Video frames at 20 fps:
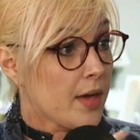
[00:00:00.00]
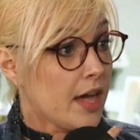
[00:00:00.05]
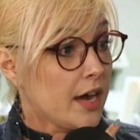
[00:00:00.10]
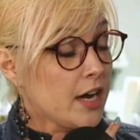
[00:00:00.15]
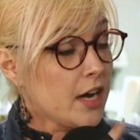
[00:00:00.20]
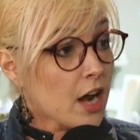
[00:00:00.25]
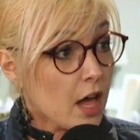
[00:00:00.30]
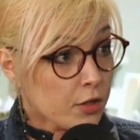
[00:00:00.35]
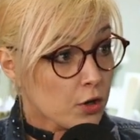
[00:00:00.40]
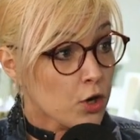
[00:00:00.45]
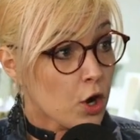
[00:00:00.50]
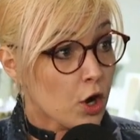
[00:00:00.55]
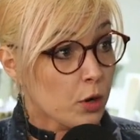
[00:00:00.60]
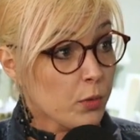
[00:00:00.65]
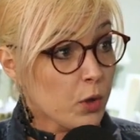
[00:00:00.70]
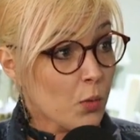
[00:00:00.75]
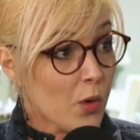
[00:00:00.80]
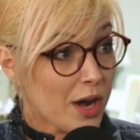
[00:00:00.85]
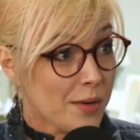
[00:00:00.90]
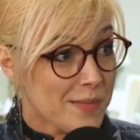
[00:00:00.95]
and another
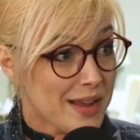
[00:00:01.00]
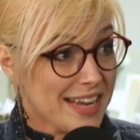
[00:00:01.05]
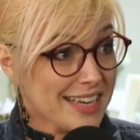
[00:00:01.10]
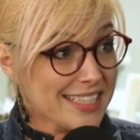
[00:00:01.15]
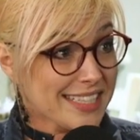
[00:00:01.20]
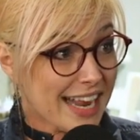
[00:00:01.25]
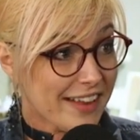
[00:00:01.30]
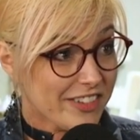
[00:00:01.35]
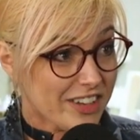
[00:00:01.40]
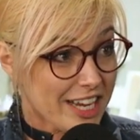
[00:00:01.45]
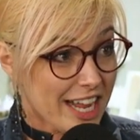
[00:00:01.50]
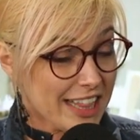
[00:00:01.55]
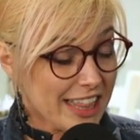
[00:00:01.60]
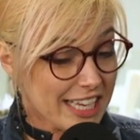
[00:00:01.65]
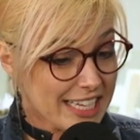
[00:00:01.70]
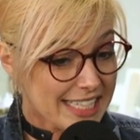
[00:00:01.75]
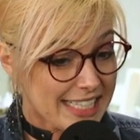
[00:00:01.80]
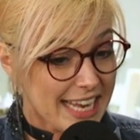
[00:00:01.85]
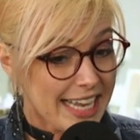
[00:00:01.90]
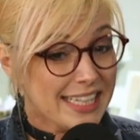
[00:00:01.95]
notable one being Seven
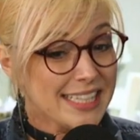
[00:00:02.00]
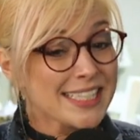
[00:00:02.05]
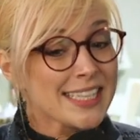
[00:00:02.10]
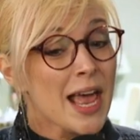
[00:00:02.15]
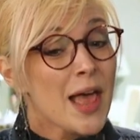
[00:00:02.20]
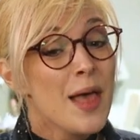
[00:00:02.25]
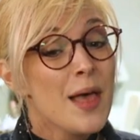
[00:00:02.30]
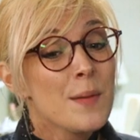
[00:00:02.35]
Deadly Sins.